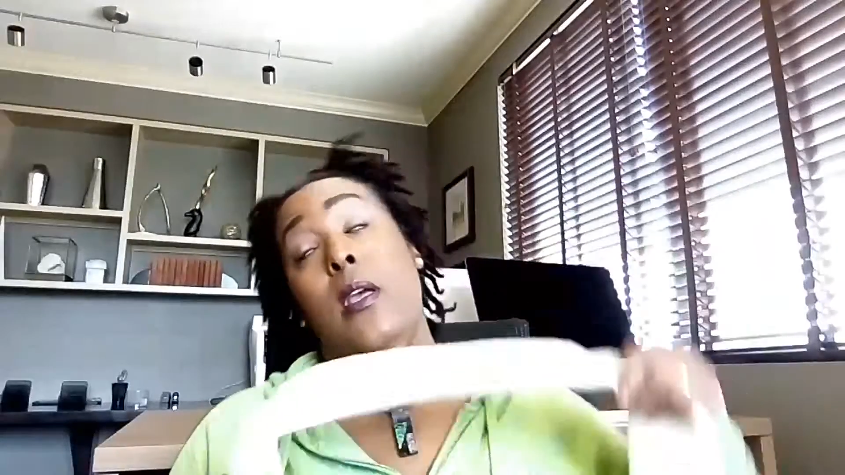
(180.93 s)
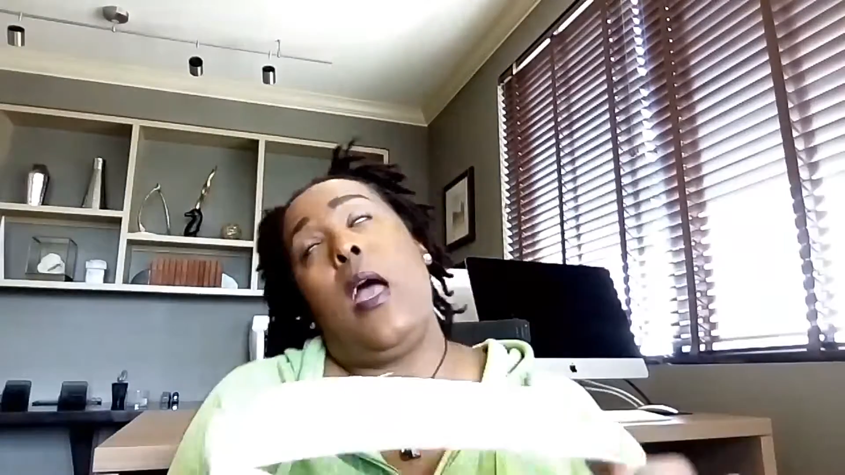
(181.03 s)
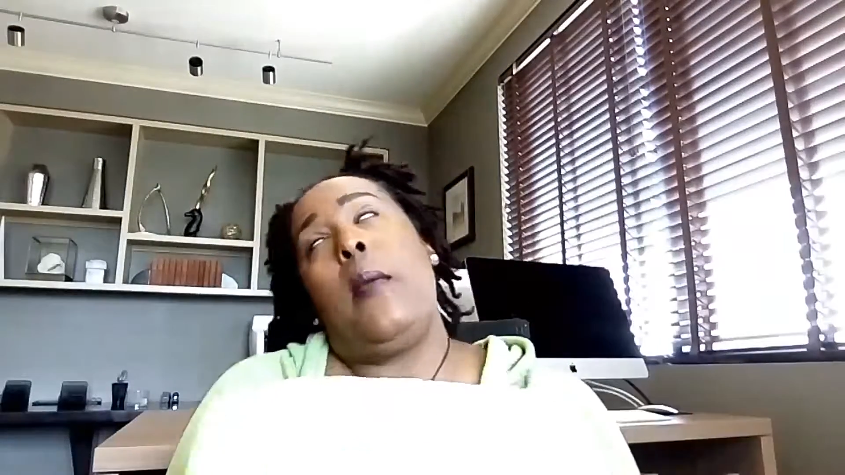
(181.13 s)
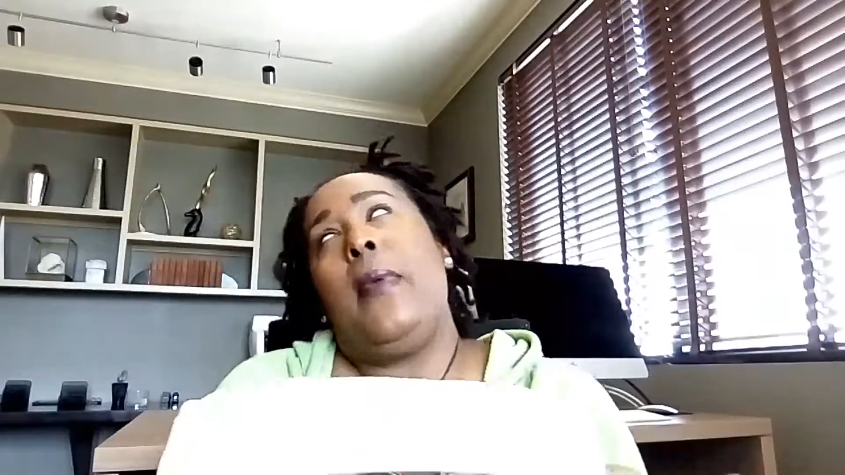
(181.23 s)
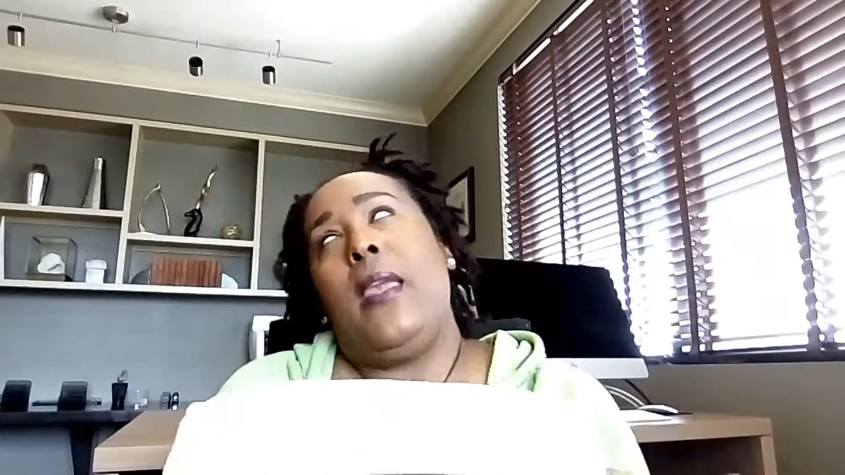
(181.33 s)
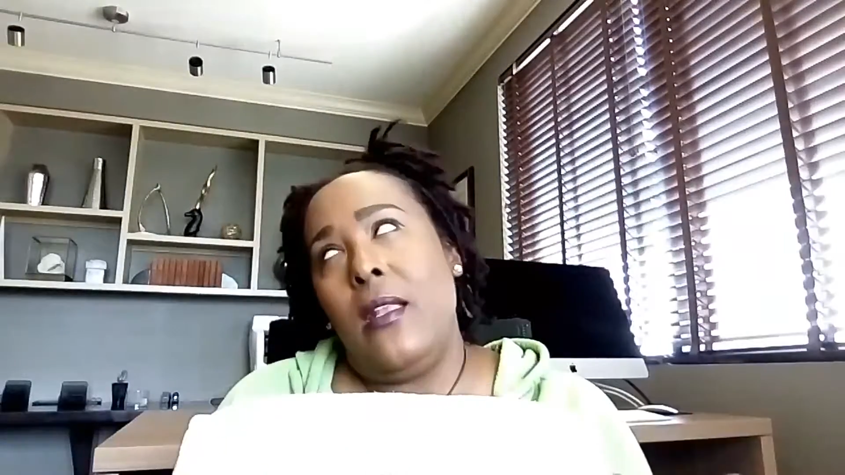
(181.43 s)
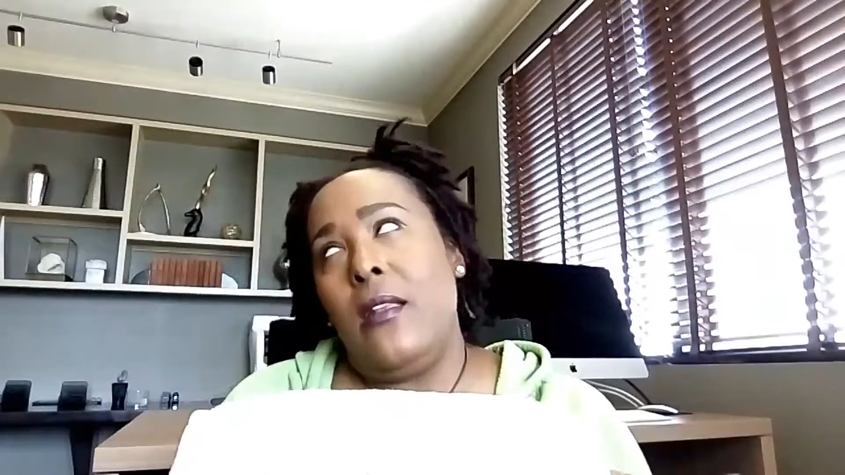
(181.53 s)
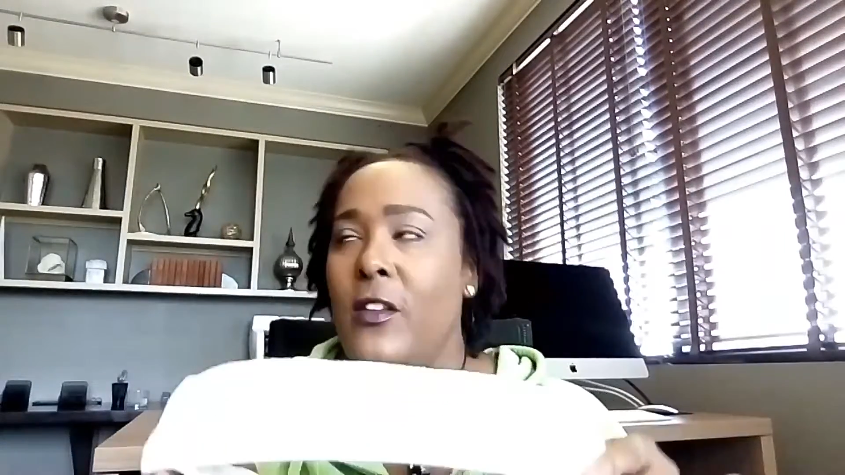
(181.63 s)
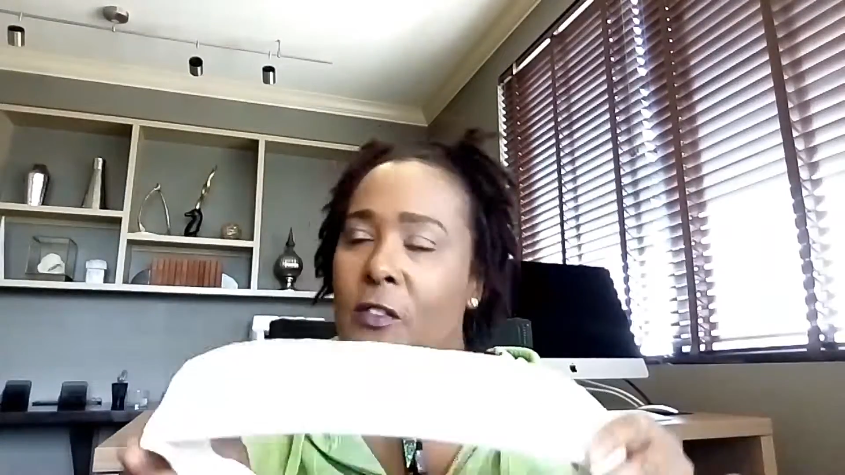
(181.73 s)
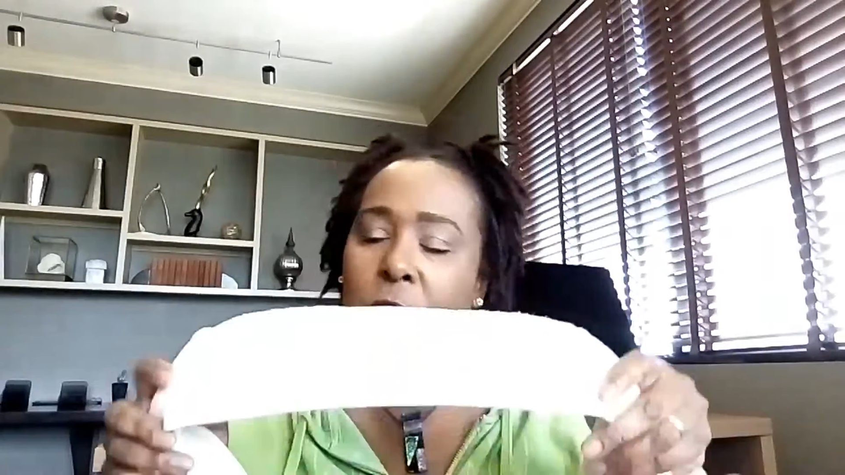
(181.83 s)

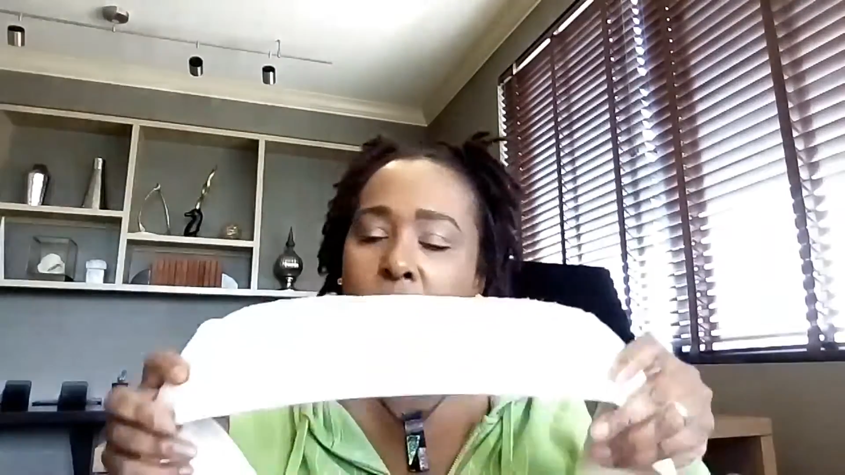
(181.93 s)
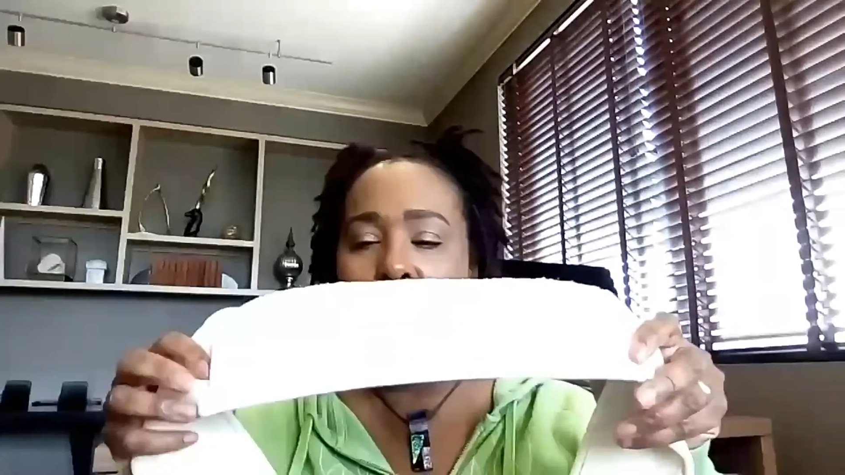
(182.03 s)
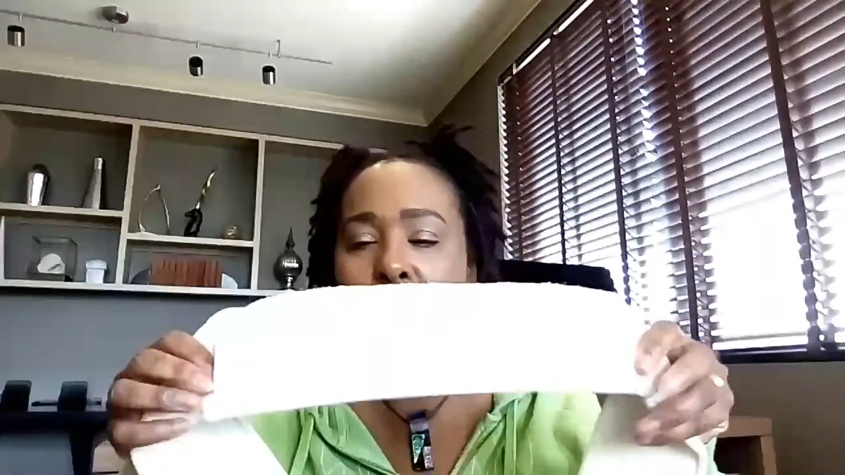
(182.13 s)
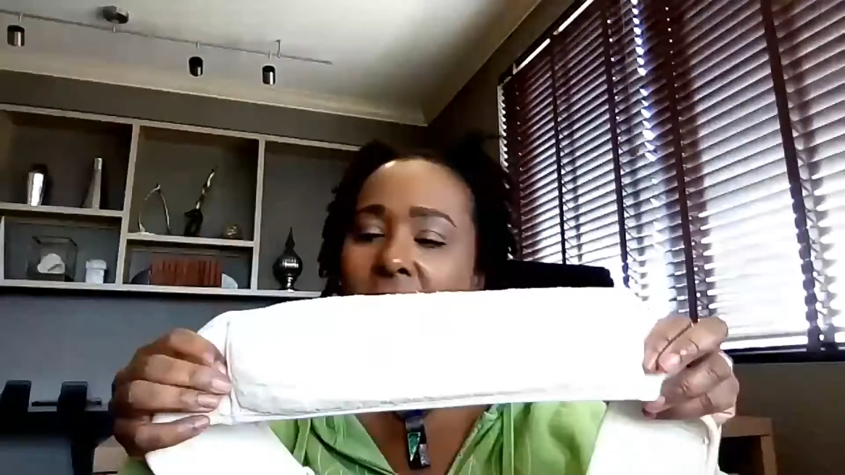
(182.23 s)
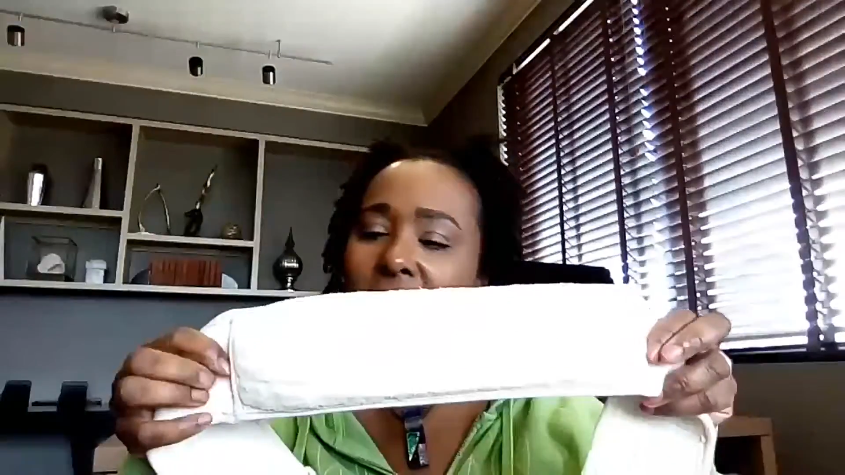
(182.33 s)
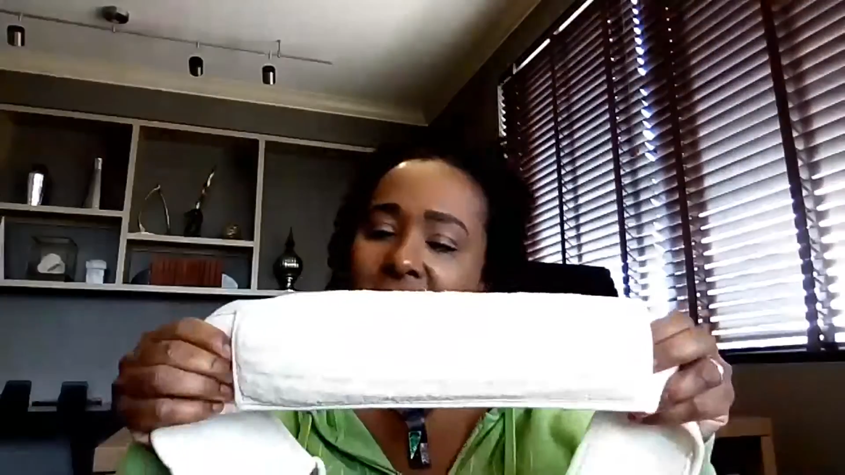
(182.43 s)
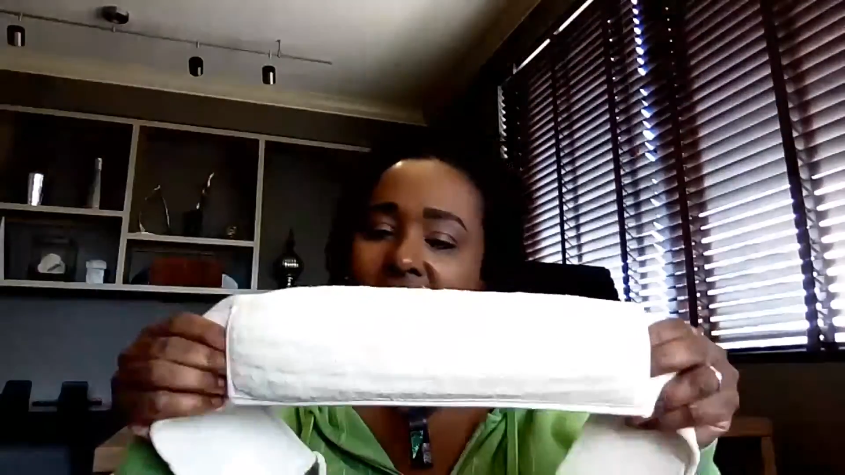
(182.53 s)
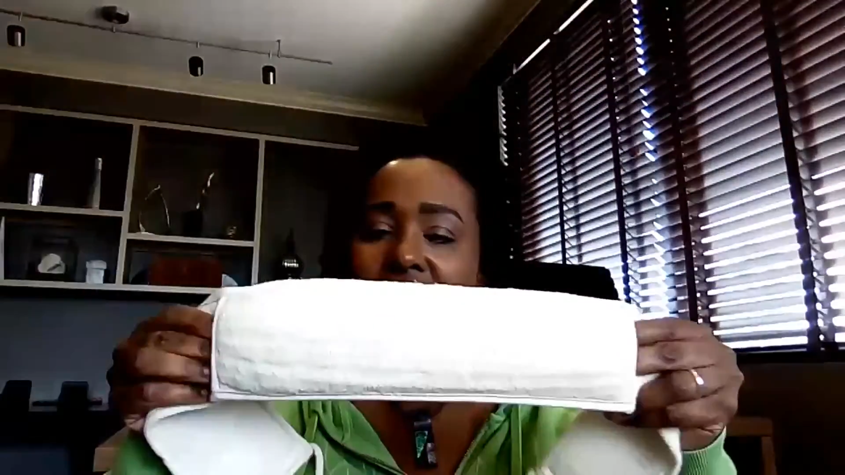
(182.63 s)
if you do that.